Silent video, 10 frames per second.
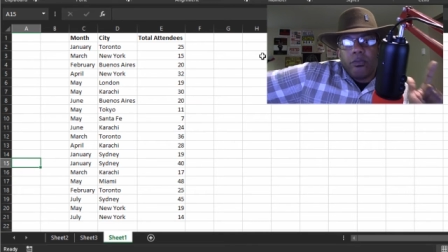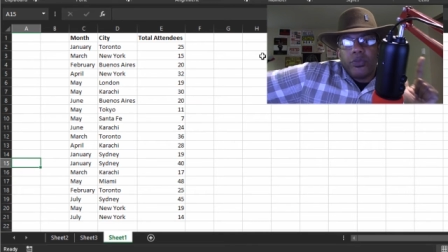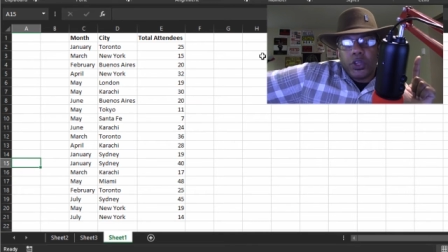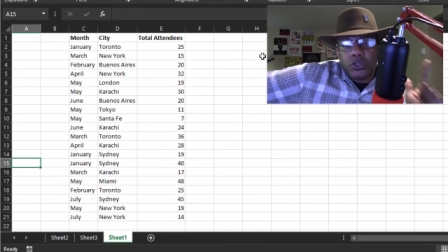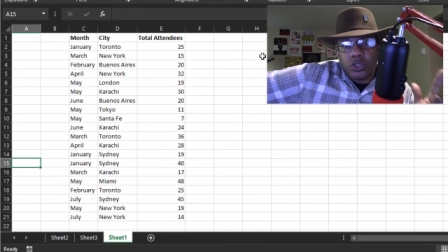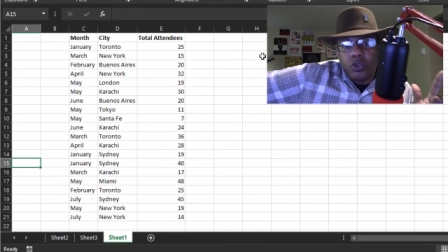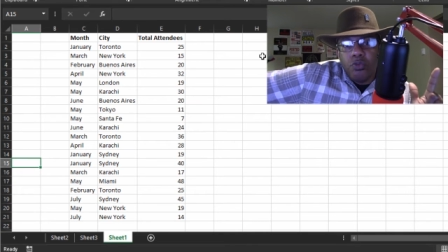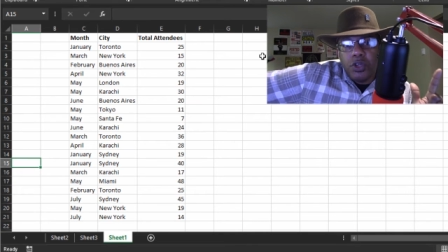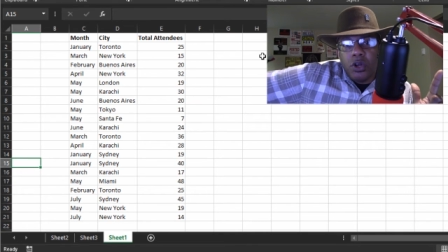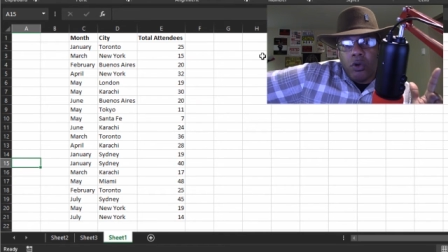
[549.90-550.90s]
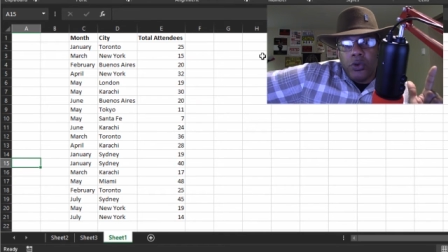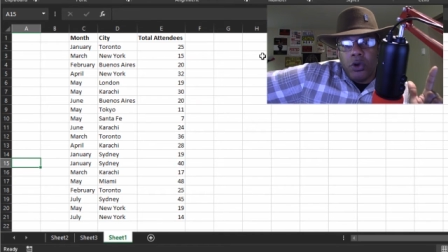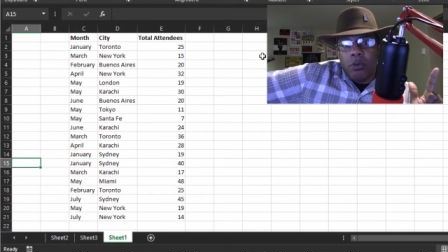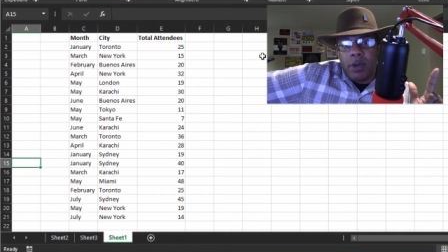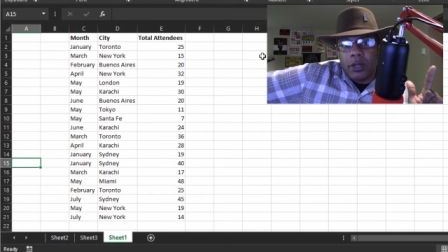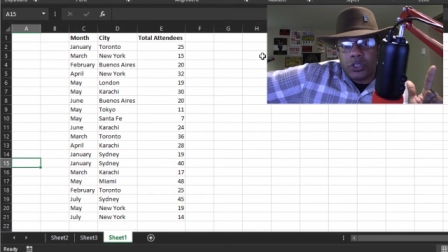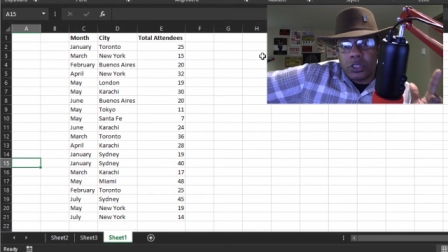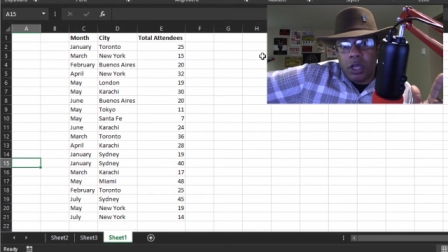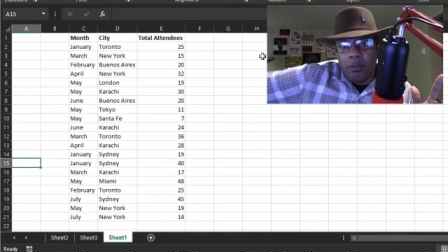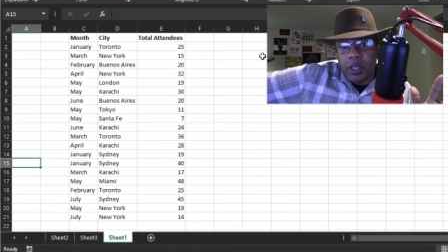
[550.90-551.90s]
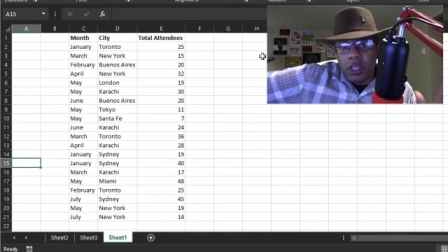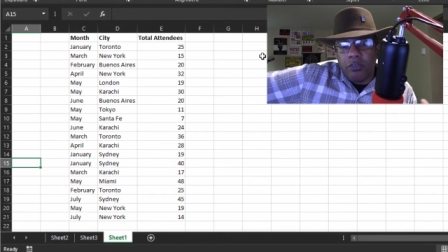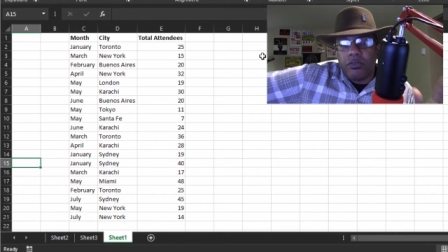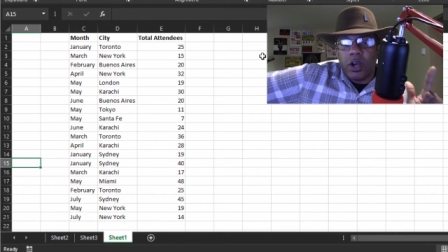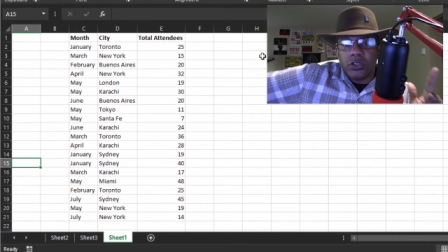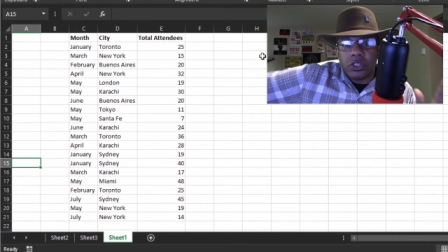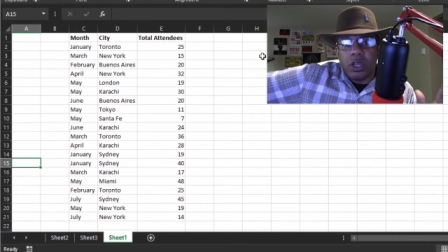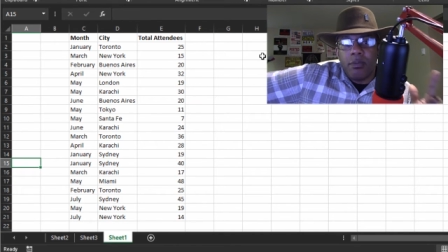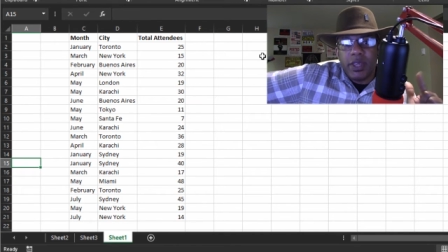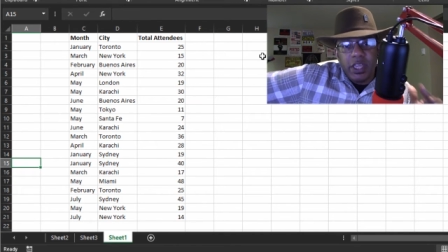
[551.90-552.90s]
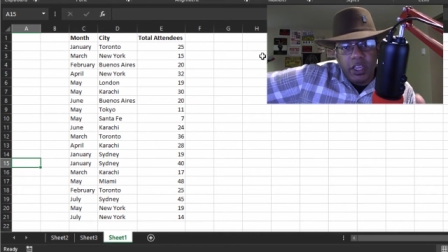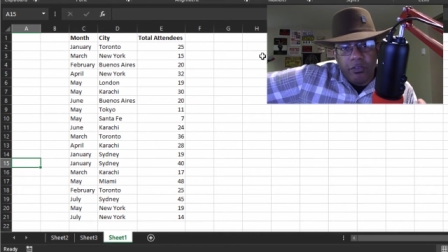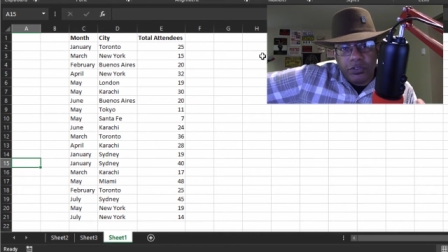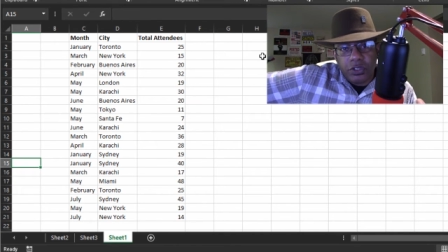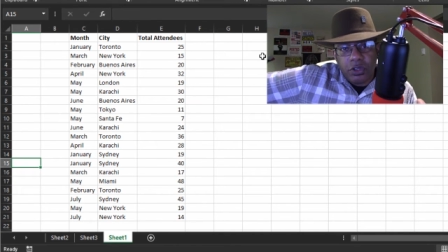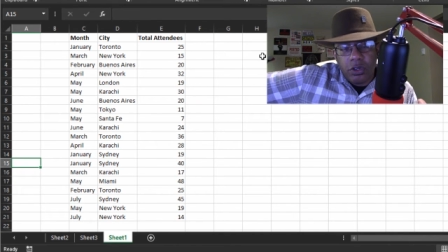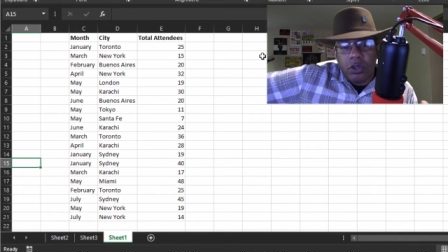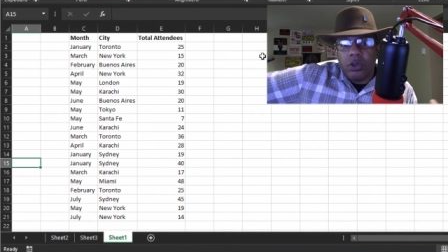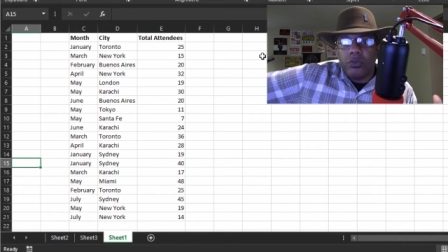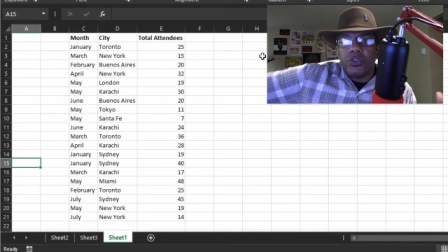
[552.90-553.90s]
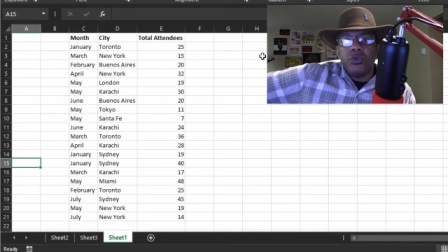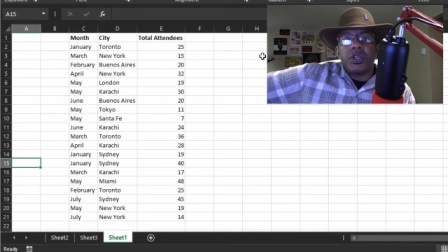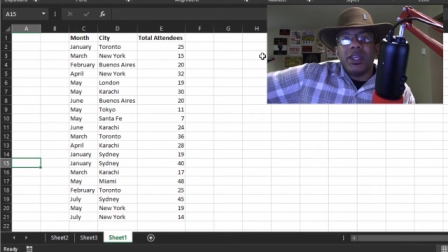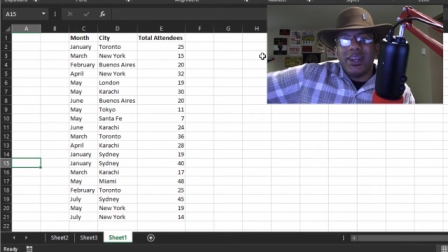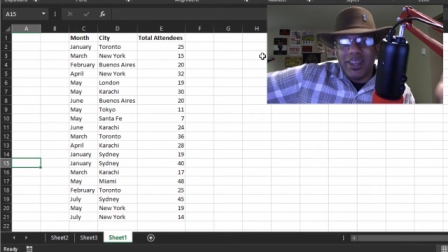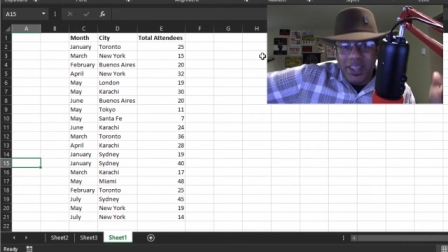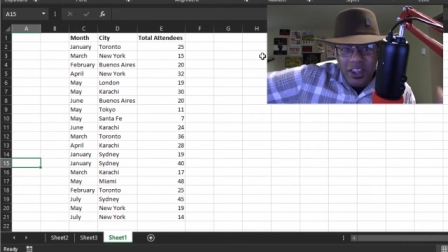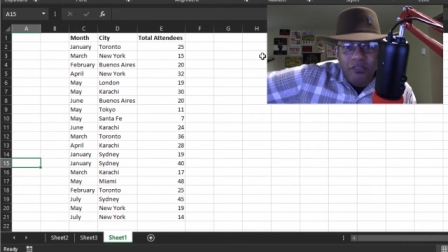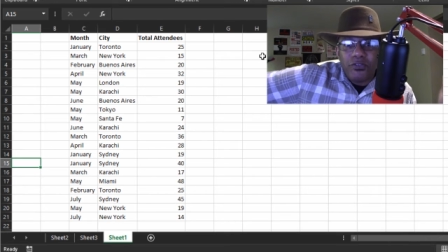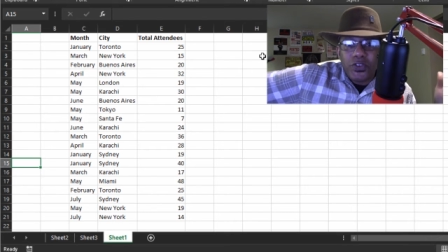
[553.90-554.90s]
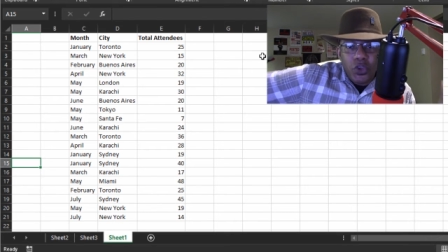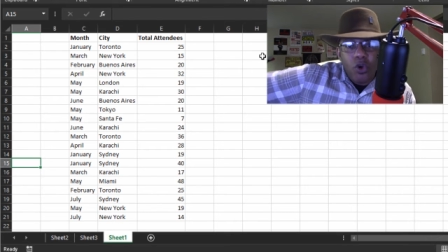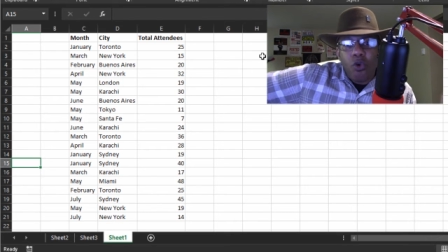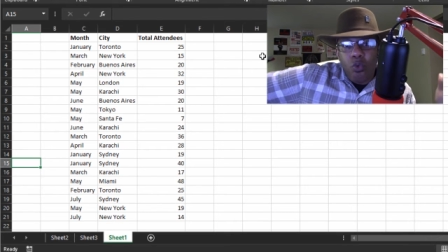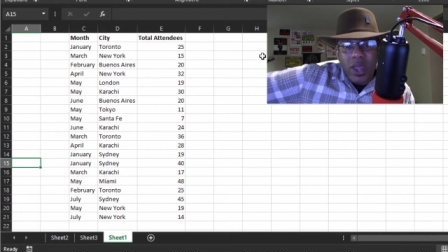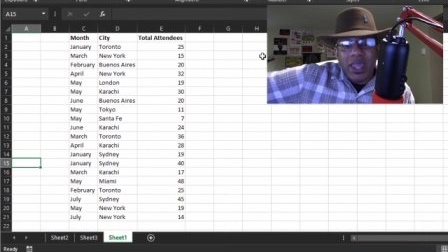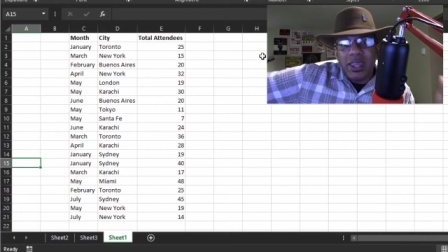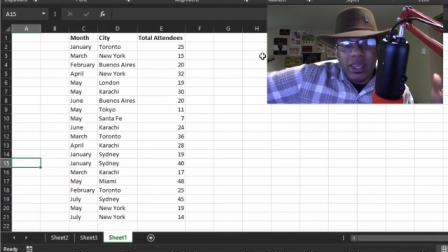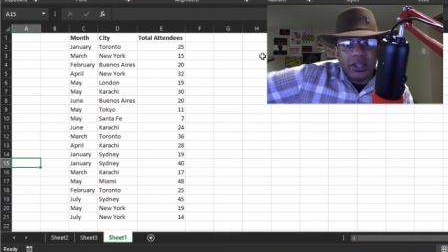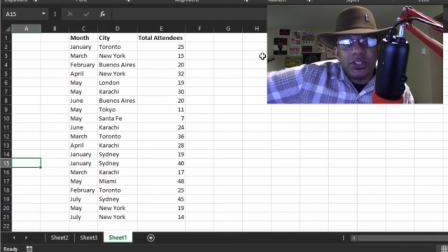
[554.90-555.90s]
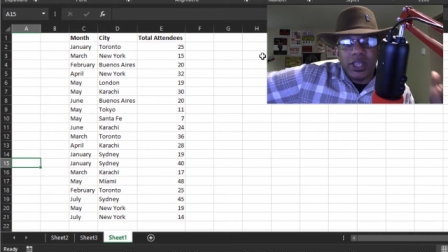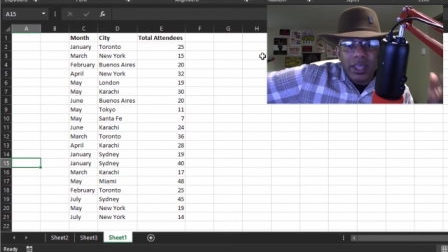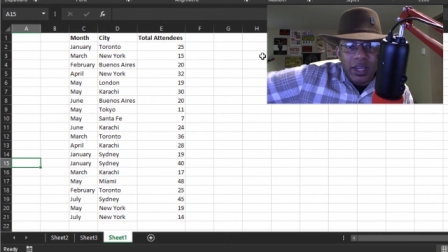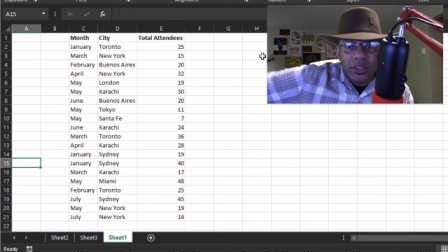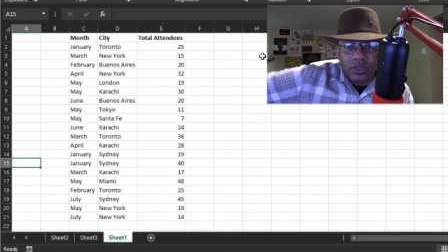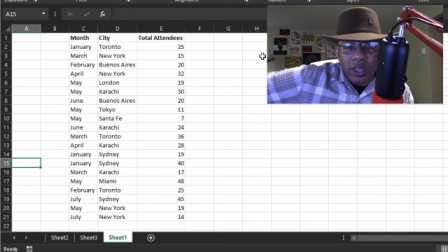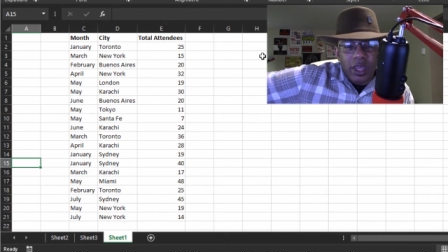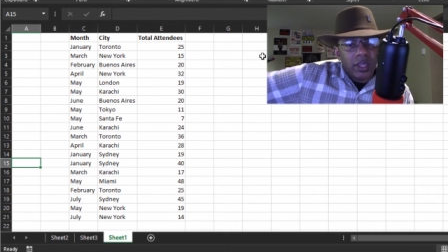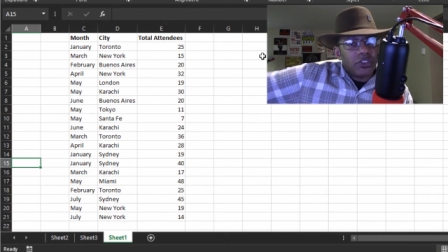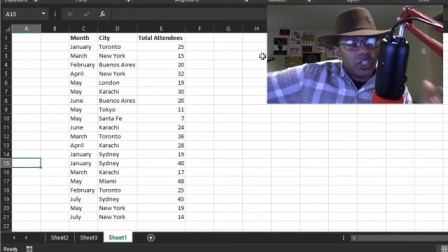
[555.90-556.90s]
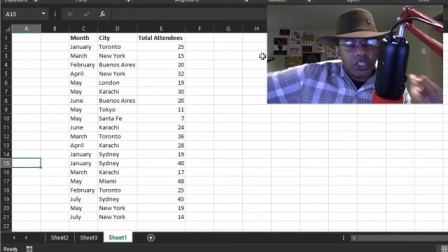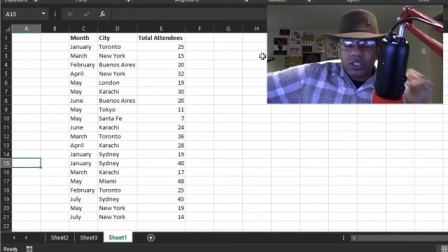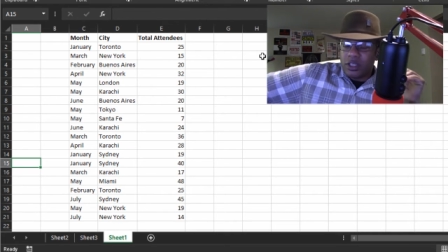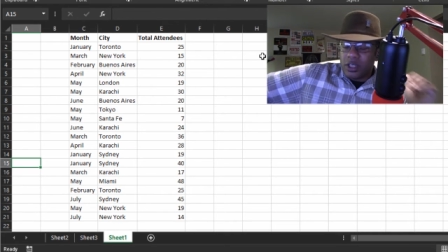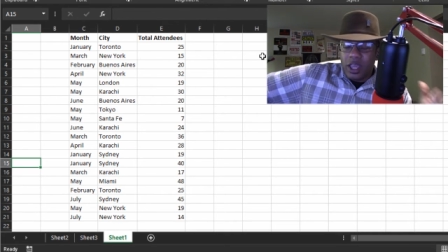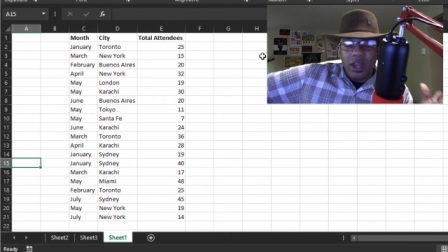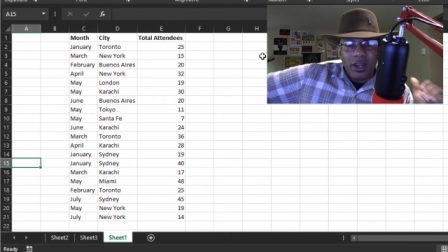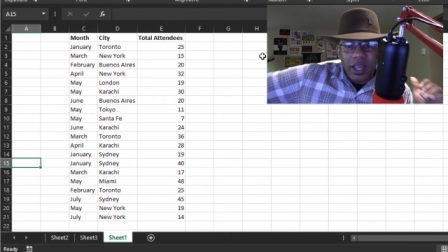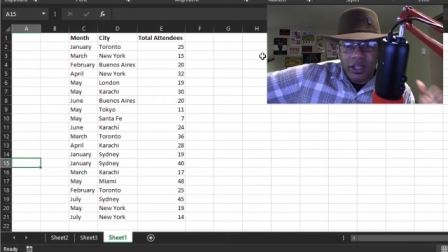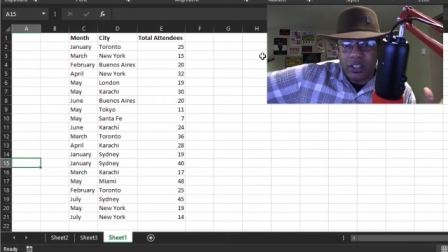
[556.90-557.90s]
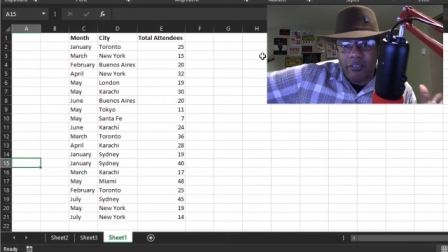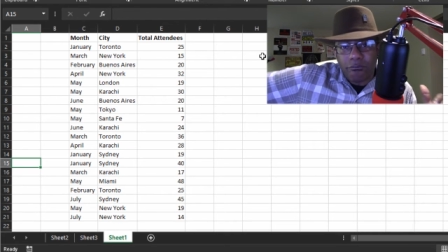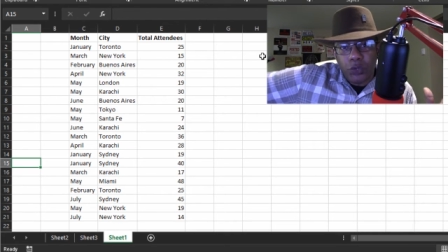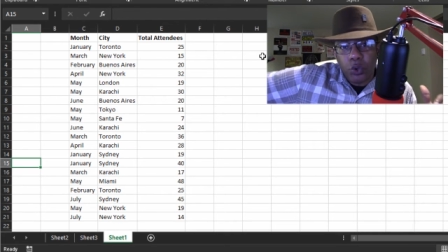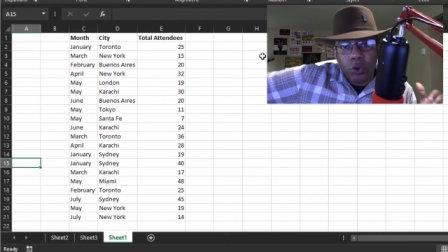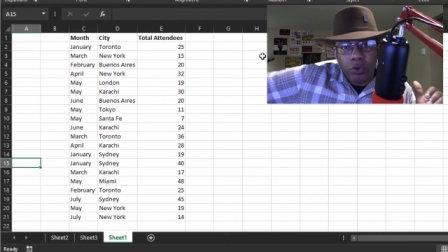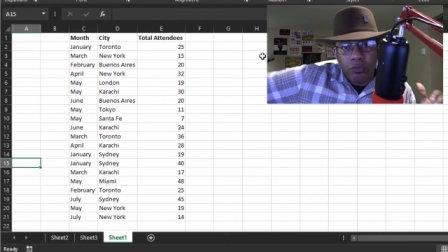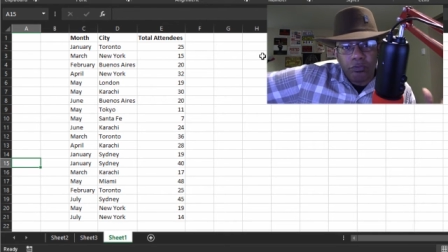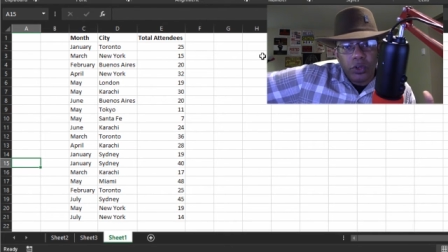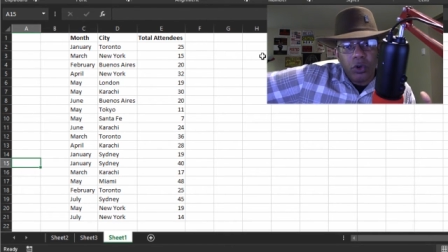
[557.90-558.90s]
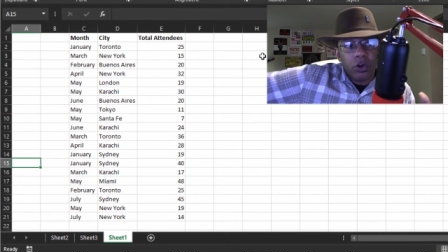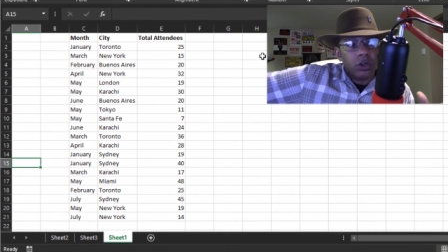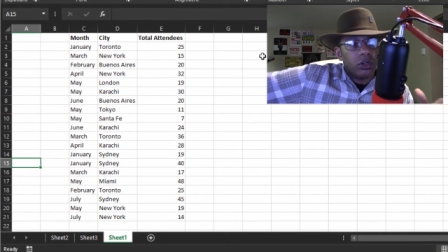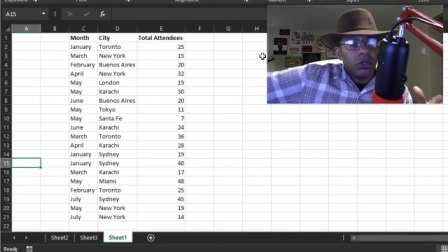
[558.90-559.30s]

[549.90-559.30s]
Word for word: Assume you don't know about SUMIF or some ifs. You can if your way into anything, just again like that four on the floor.